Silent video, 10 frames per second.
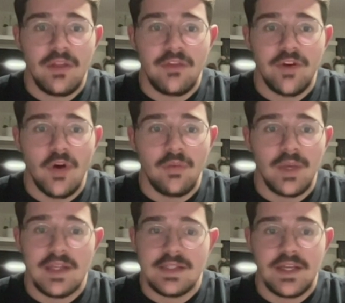on the phone
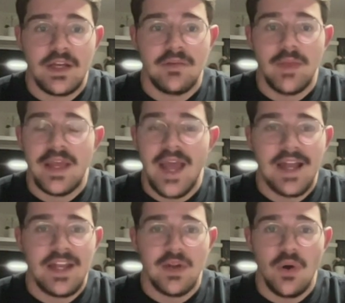because they couldn't make
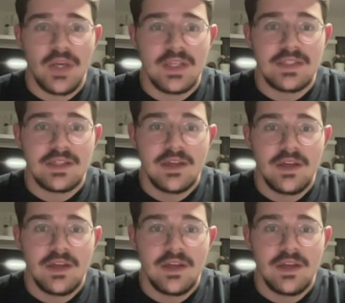any noise